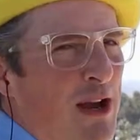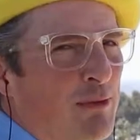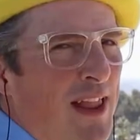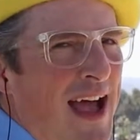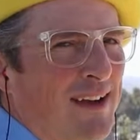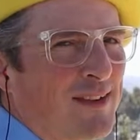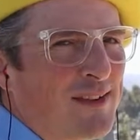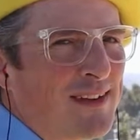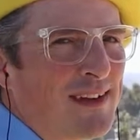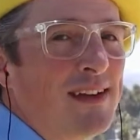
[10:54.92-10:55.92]
I
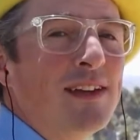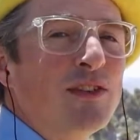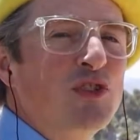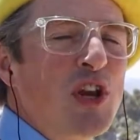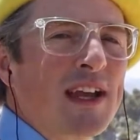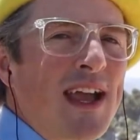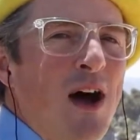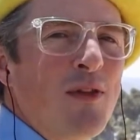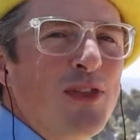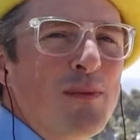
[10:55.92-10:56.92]
relax is check
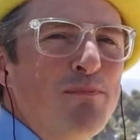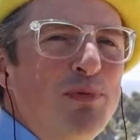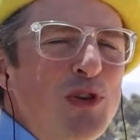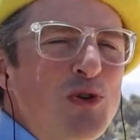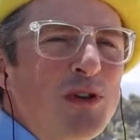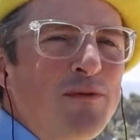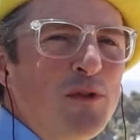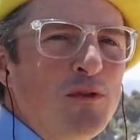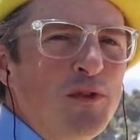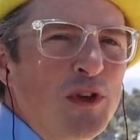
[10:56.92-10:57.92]
out the
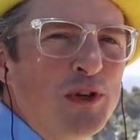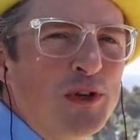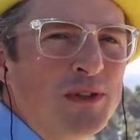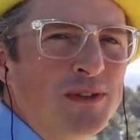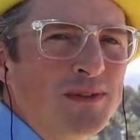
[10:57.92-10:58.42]
beautiful view.